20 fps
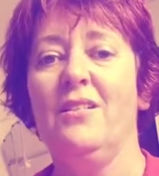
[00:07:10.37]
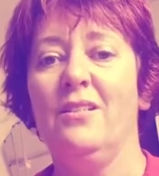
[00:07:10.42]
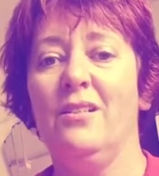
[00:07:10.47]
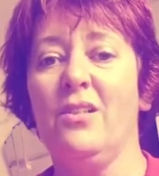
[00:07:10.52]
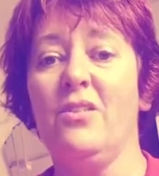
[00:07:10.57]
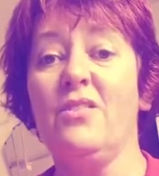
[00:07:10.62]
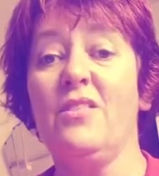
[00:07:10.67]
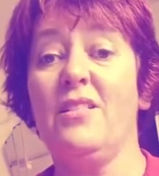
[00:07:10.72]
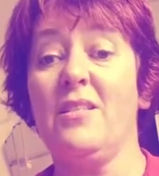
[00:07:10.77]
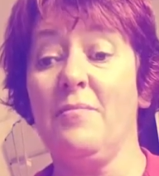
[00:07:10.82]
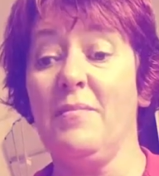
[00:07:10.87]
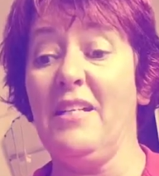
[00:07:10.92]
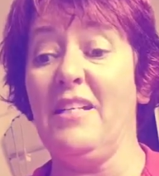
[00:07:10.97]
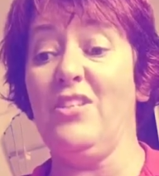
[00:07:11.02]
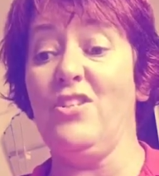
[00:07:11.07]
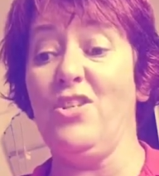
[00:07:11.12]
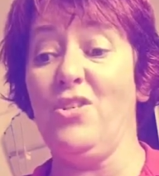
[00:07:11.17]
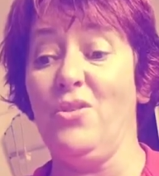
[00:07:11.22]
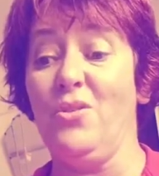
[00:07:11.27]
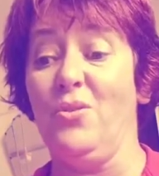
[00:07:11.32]
learn
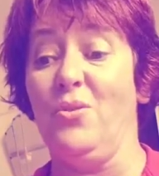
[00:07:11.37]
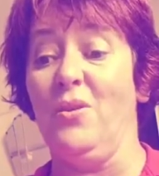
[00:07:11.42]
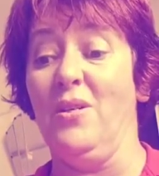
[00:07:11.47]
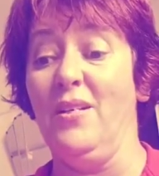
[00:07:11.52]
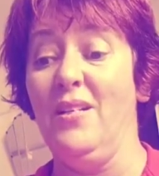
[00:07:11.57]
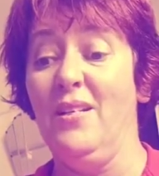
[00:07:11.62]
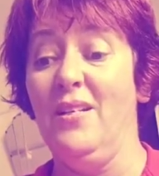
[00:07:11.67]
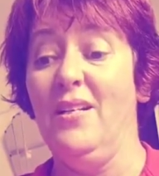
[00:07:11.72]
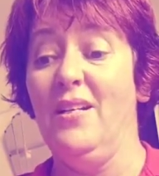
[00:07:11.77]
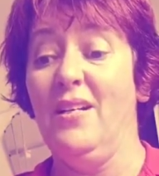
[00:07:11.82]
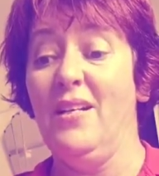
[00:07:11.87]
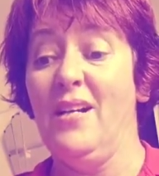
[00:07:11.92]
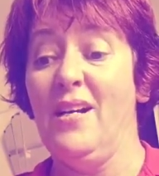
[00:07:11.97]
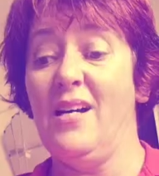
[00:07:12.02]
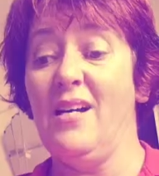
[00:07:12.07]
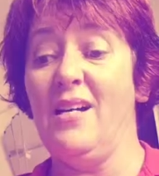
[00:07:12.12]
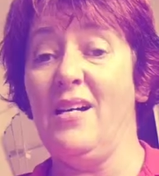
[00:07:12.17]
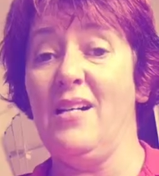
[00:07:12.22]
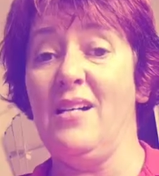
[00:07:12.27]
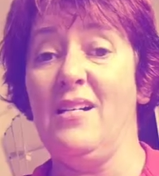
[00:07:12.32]
something new.
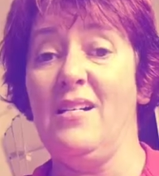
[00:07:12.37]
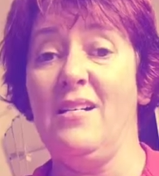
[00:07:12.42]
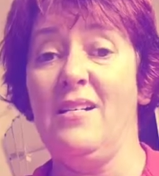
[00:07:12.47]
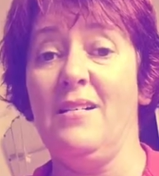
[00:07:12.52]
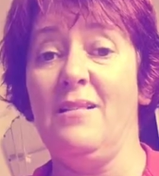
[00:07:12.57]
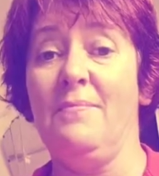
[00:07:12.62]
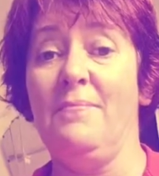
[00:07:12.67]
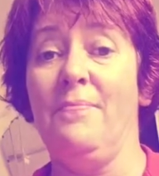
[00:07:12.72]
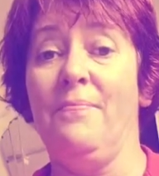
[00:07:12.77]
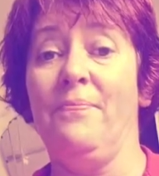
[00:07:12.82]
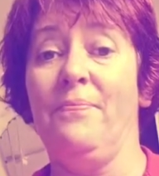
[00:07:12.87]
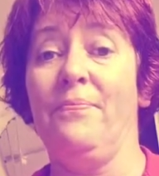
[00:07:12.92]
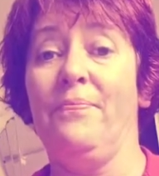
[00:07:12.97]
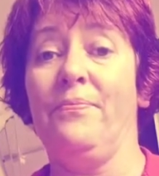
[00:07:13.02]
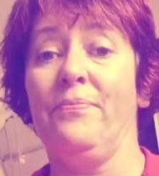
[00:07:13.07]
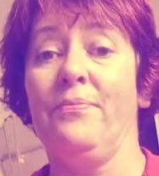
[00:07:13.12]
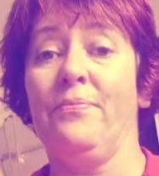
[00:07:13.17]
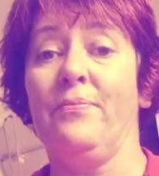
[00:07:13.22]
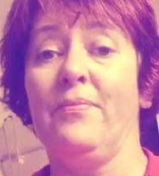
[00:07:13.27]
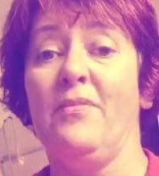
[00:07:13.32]

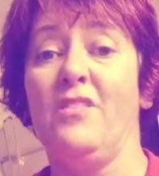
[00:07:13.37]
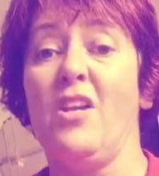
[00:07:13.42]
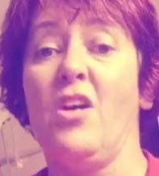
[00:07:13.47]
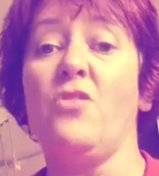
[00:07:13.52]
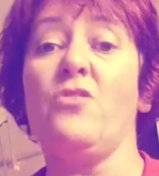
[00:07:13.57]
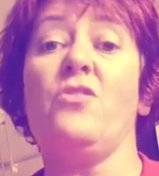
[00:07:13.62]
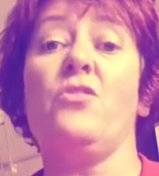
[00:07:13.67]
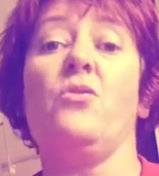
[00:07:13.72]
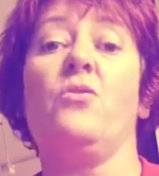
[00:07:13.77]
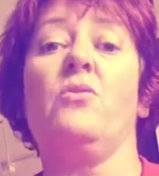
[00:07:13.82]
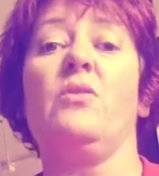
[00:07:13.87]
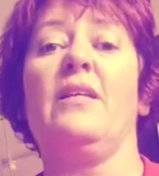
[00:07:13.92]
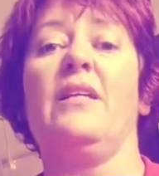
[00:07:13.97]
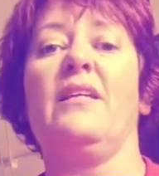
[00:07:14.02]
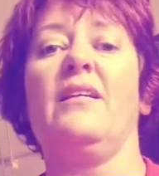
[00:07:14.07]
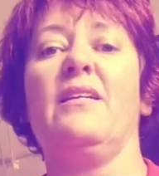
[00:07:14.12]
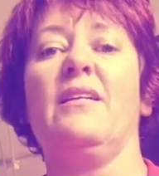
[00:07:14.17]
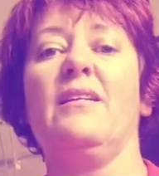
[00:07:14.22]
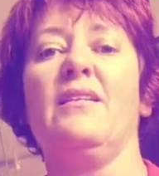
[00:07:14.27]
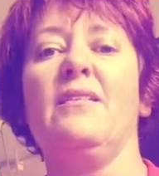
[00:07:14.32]
No
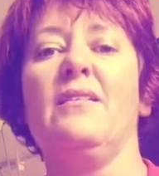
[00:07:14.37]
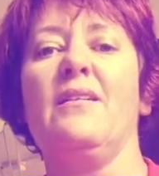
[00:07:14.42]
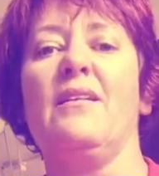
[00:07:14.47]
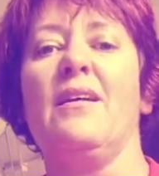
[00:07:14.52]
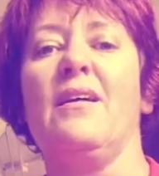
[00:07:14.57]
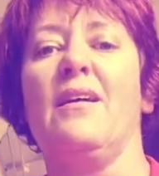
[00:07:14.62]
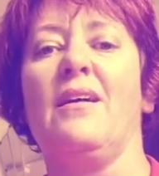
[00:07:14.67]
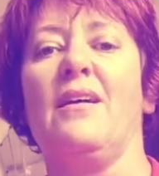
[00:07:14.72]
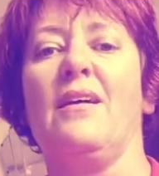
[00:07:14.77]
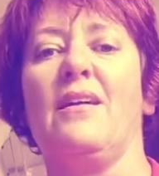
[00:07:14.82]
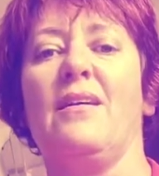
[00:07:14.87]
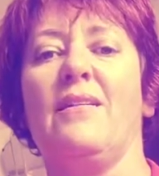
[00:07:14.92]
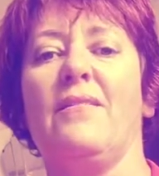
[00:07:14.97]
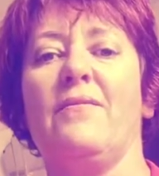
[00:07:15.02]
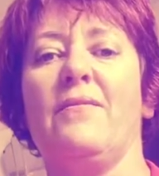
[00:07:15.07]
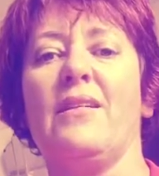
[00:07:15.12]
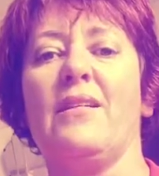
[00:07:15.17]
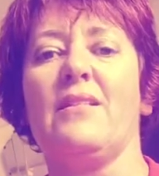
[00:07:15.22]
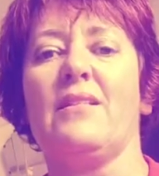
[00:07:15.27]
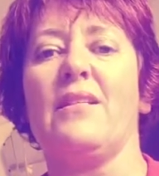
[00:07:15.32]
talking,
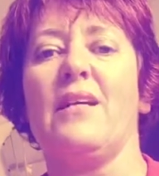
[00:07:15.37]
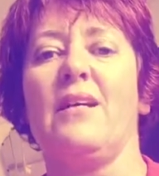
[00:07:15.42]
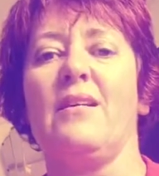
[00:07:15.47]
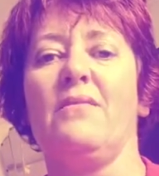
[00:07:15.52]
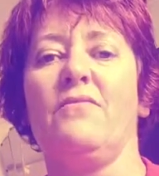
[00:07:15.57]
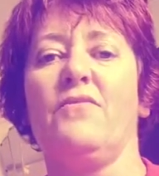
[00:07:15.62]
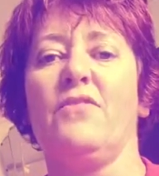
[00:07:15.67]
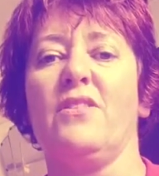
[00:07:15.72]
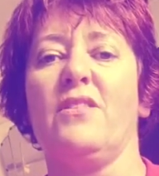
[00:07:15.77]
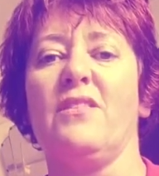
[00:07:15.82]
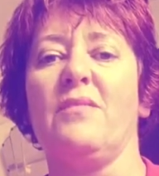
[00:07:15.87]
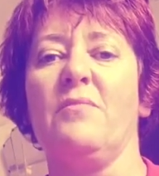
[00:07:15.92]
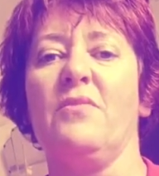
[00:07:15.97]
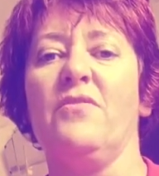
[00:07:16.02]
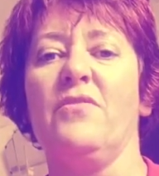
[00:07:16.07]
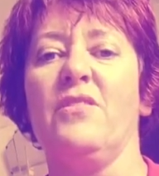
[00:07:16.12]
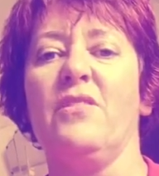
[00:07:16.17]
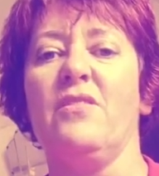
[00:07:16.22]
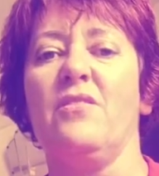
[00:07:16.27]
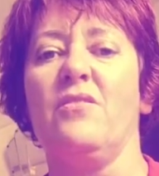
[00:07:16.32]
that's hard for some
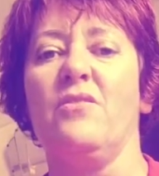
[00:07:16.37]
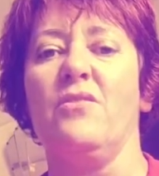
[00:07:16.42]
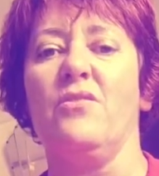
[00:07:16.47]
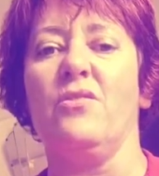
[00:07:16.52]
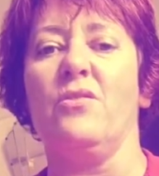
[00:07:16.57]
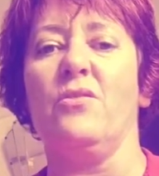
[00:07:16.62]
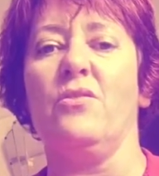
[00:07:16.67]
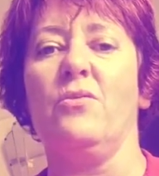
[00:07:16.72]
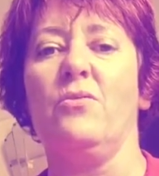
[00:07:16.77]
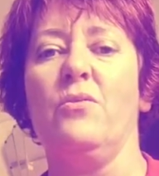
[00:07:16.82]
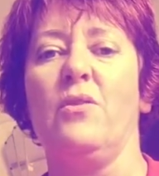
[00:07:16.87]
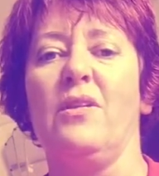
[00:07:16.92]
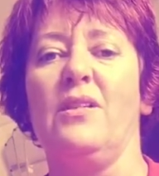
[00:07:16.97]
of us to do.